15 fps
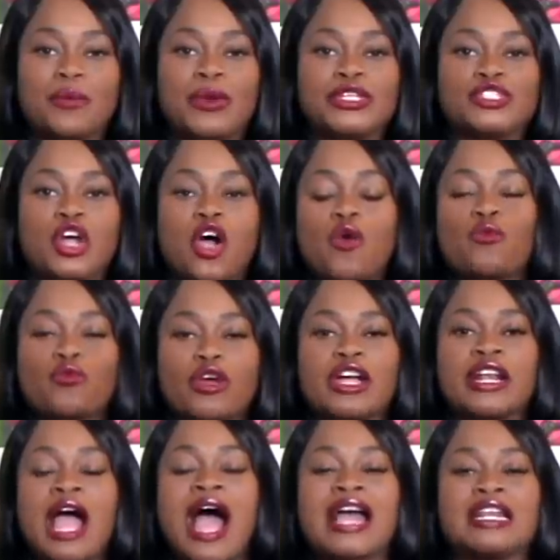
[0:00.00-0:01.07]
that we don't
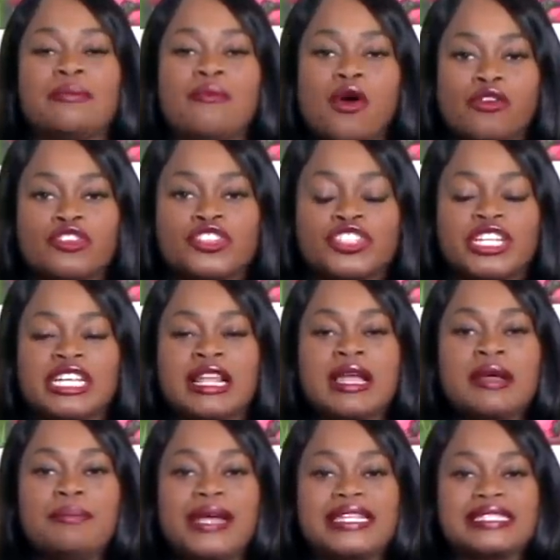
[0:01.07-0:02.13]
run on emotion
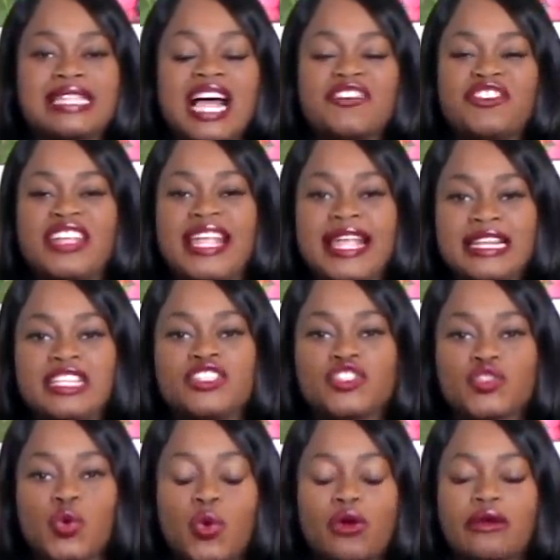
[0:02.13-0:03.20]
based off of any
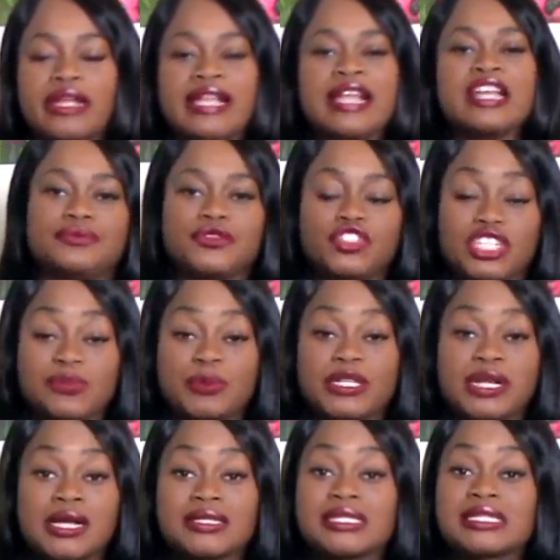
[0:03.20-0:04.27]
story just
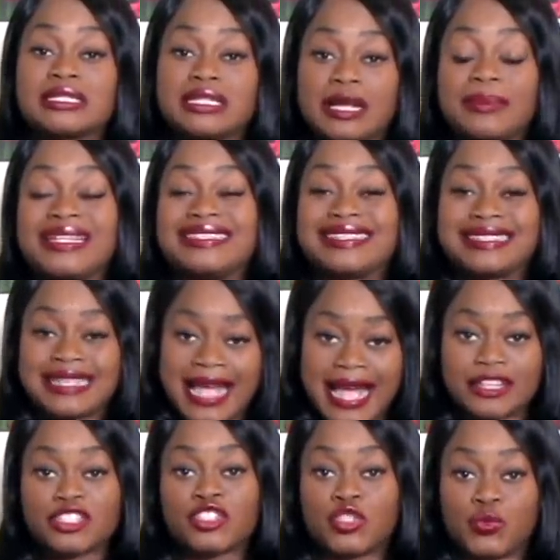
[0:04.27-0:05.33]
because a celebrity is
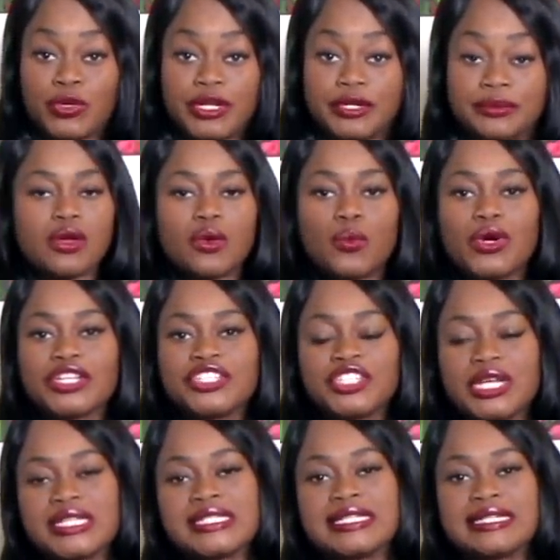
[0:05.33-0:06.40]
attached to it what
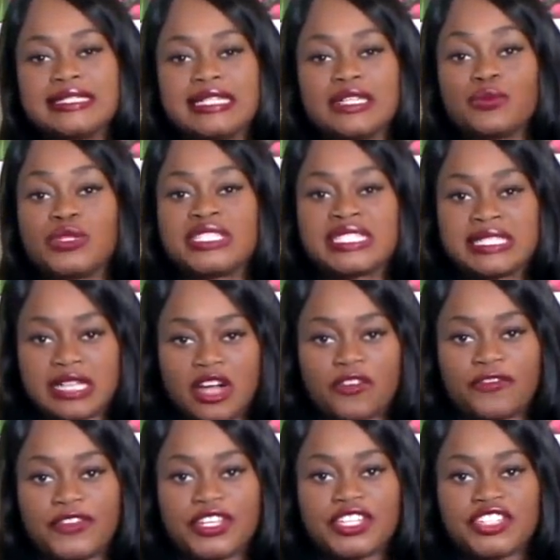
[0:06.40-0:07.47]
Jussie did was
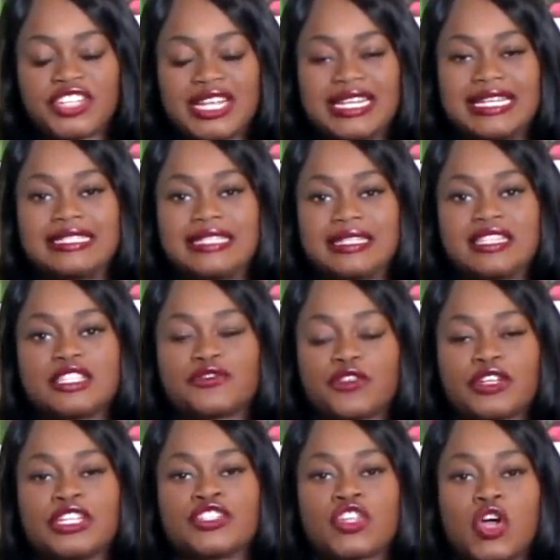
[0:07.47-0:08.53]
selfish, and he did this
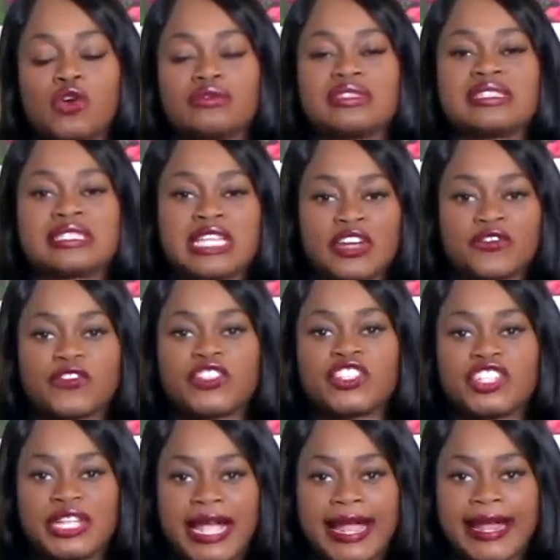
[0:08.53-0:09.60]
for his own
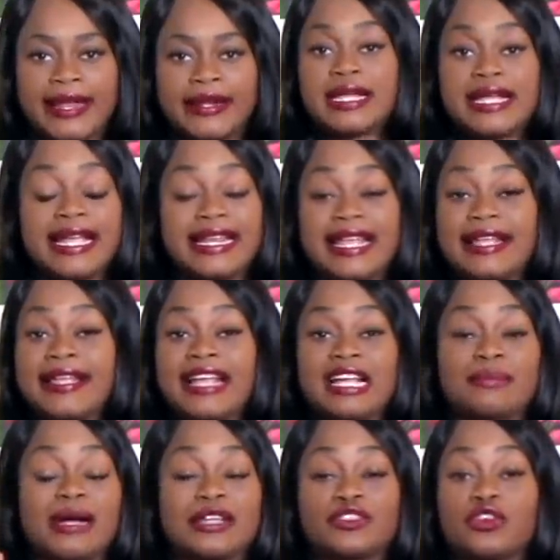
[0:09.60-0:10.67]
selfish gain. He didn't care
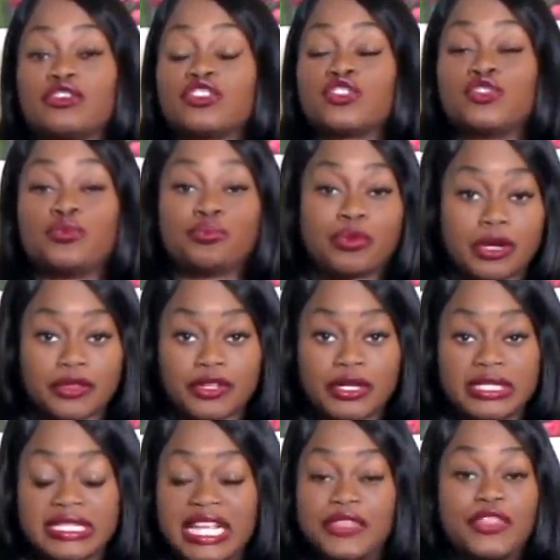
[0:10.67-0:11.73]
about those two
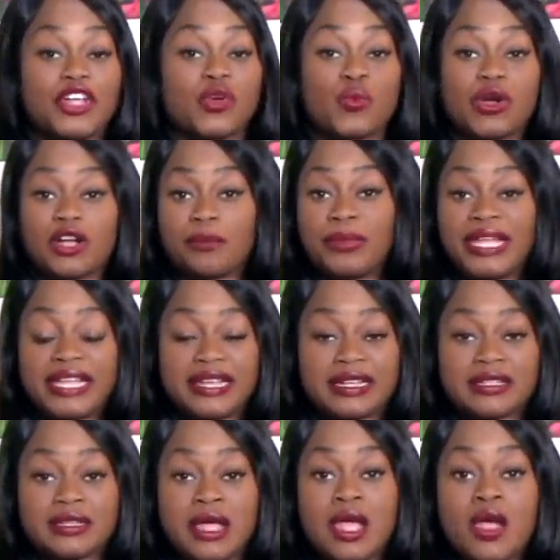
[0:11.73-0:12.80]
brothers and their well being